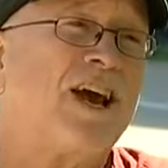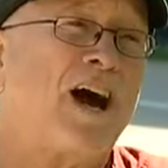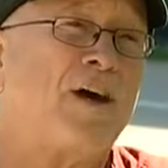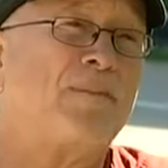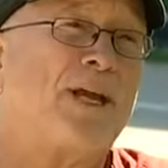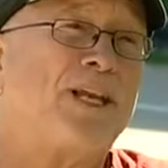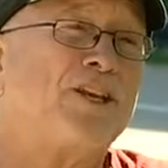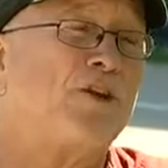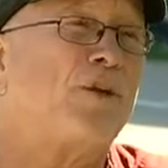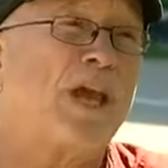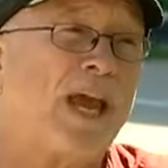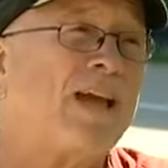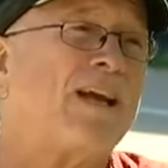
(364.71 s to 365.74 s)
I mean, you
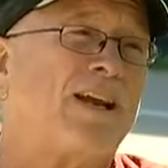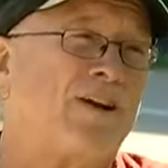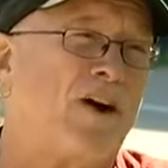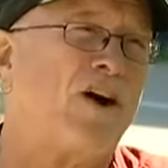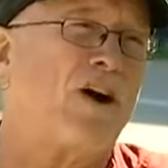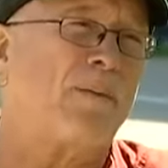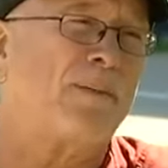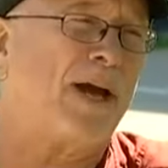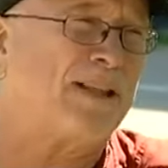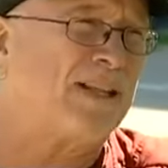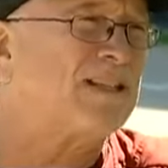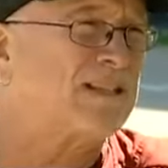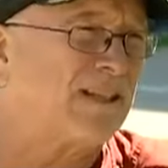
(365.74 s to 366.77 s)
cannot arm
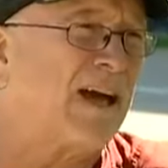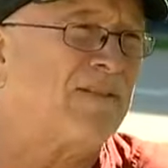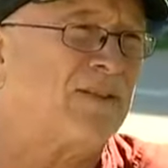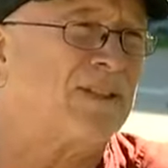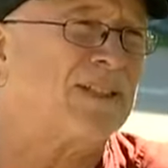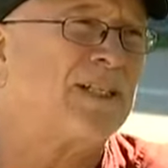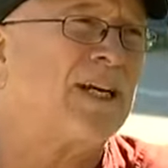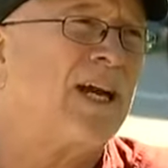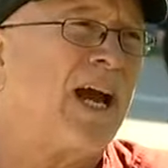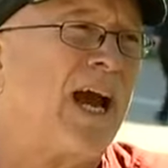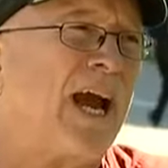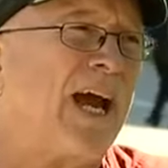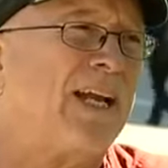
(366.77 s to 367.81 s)
at this level
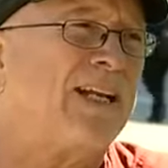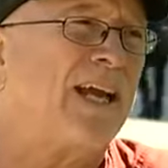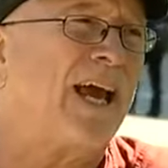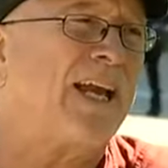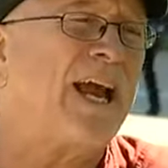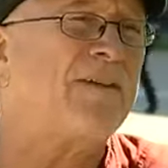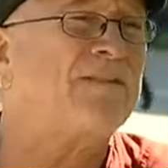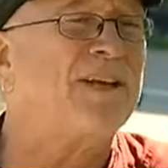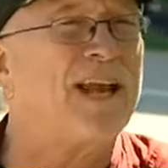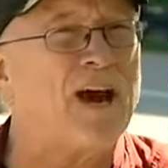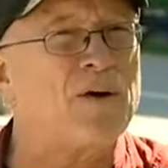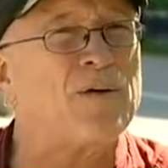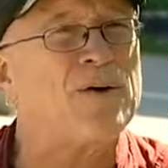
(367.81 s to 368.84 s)
and have
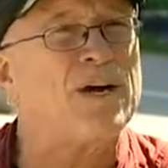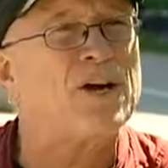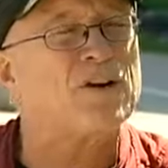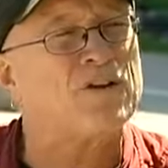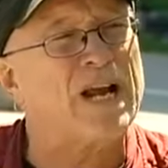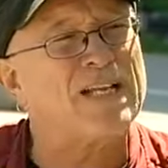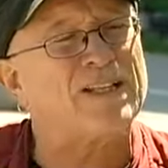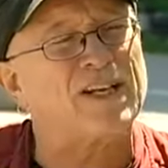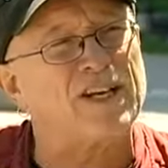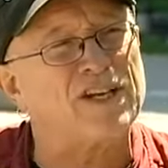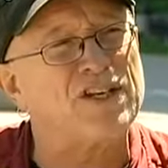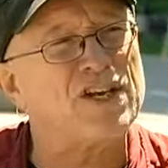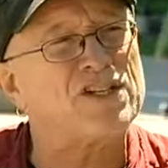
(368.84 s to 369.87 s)
now create the
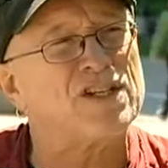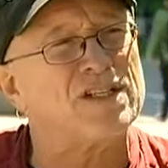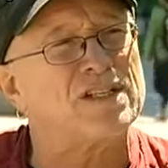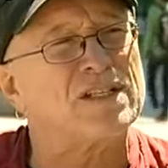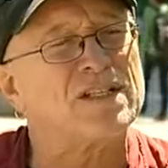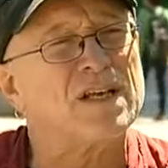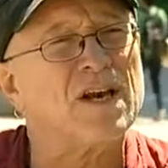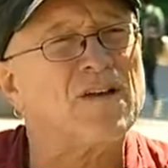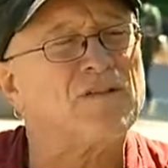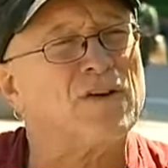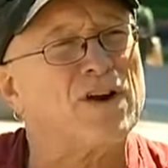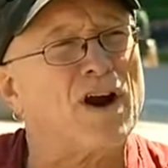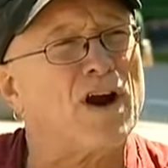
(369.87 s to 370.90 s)
conditions
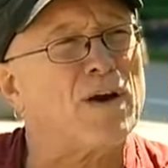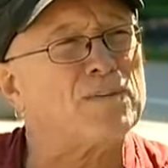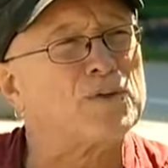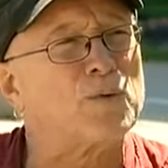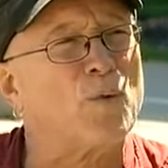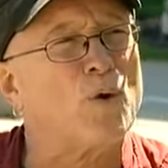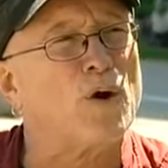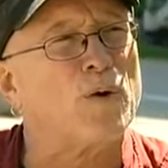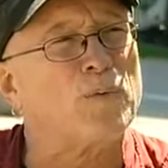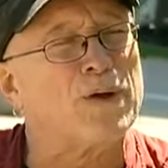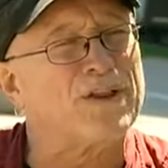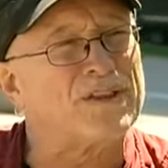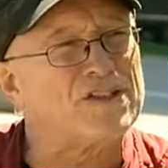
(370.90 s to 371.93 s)
for an arms war
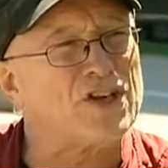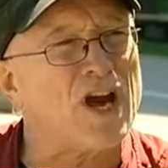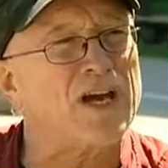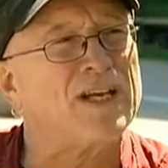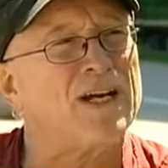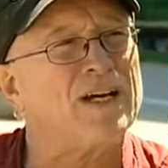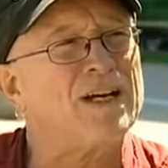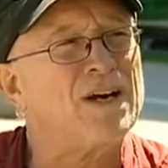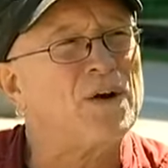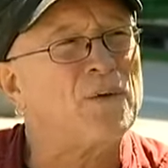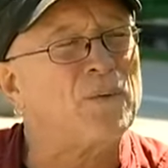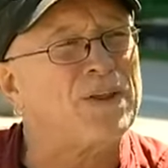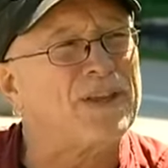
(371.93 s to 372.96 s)
with
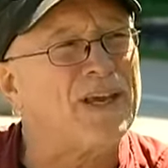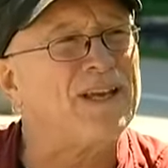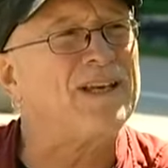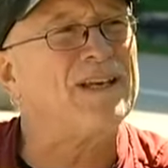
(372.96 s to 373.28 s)
China, with